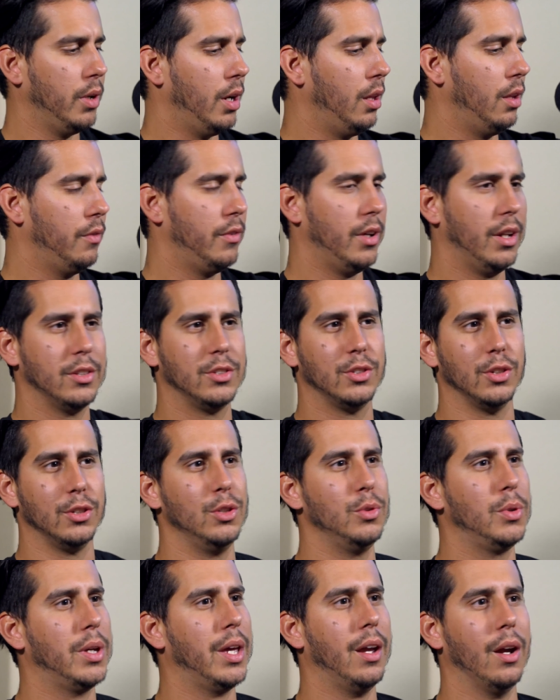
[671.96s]
elevated, so
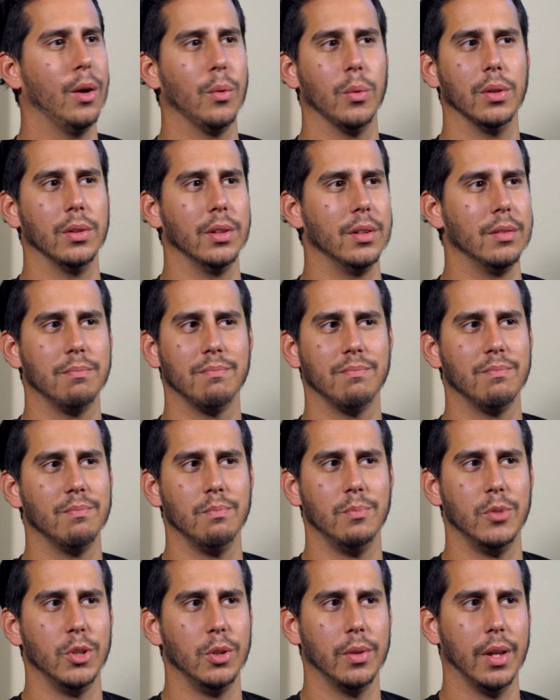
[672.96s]
you can't really
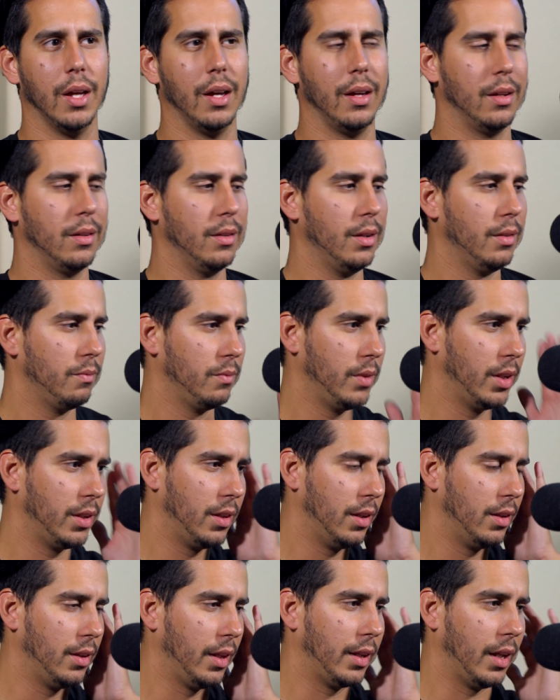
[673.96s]
do that. And I
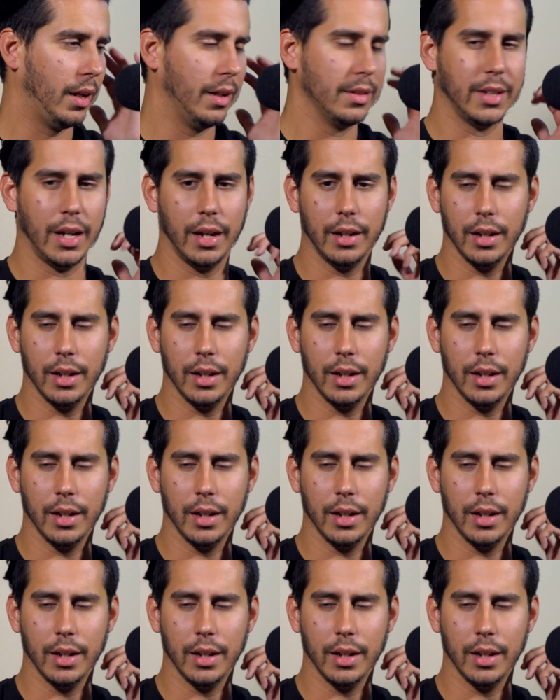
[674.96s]
think that kind of died